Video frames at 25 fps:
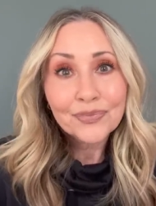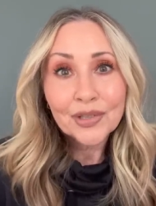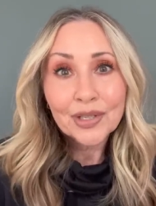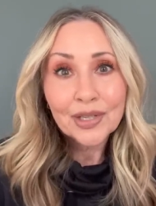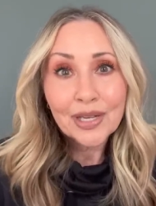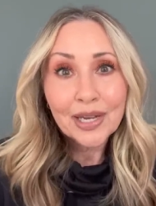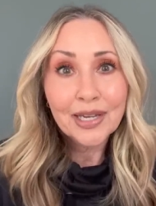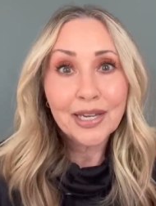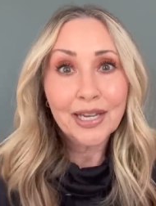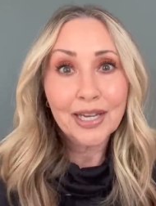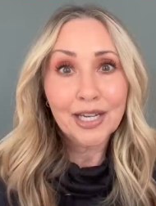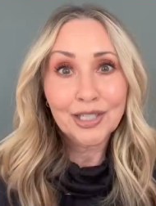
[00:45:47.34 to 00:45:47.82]

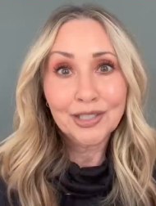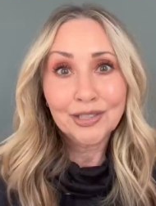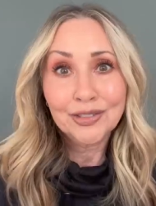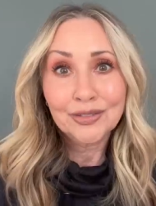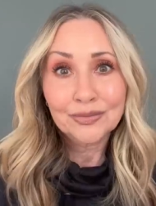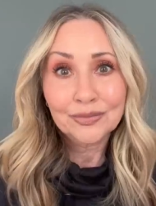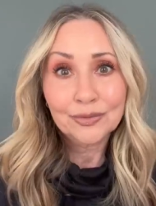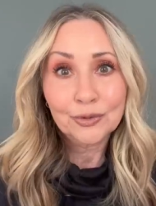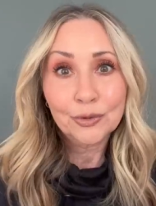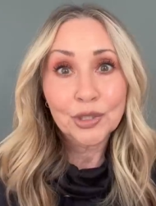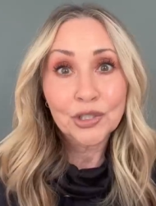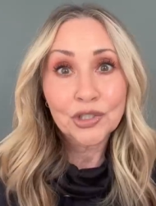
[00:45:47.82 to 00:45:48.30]
again,
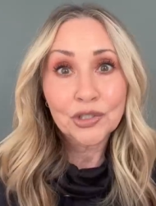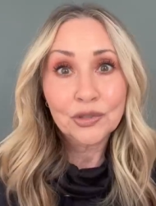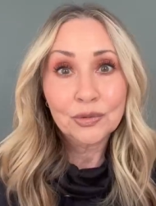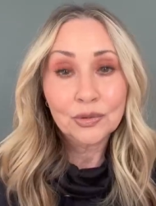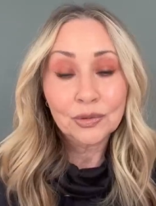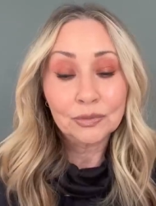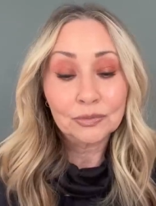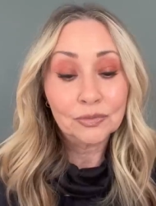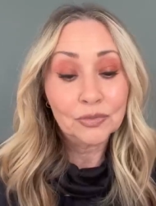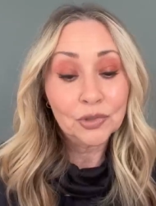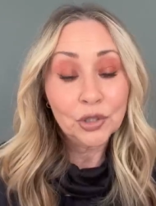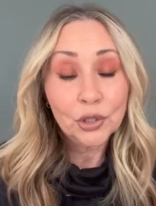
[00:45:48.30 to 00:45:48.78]
which,
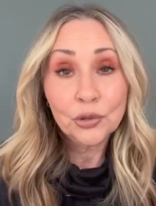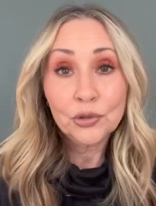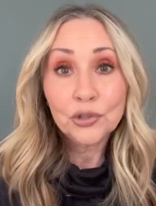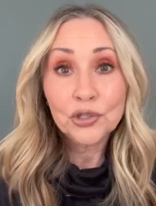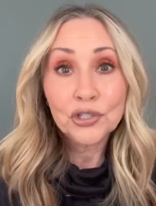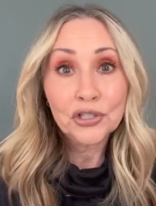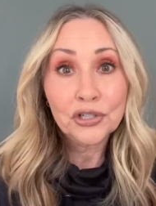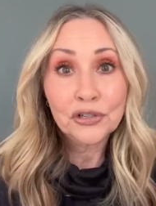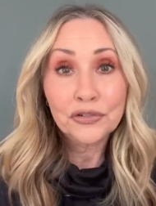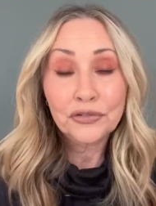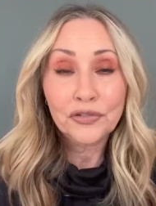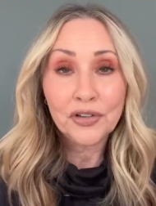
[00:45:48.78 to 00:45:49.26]

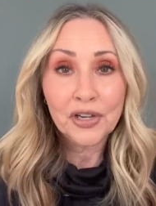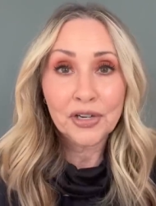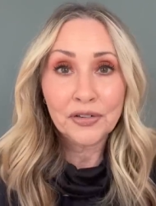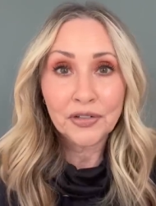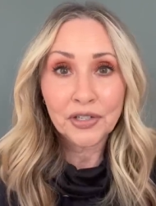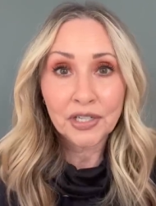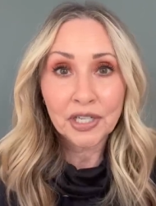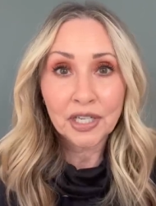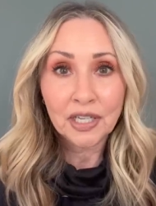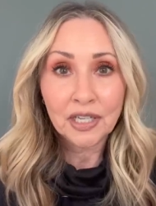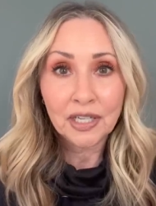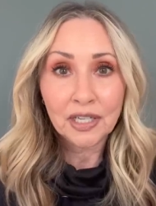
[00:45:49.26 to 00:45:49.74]
who's your
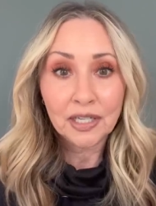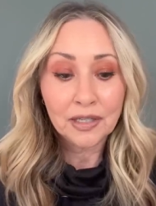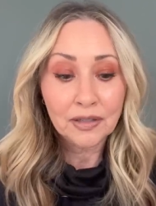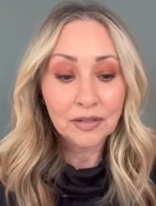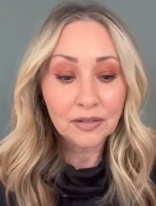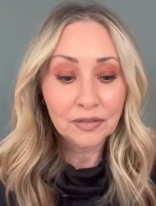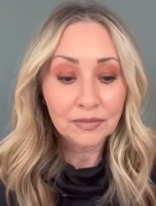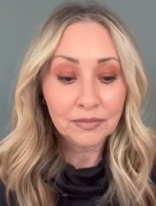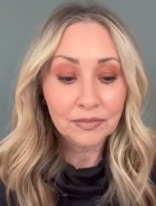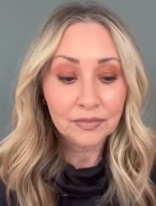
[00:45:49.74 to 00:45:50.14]
favorite kid?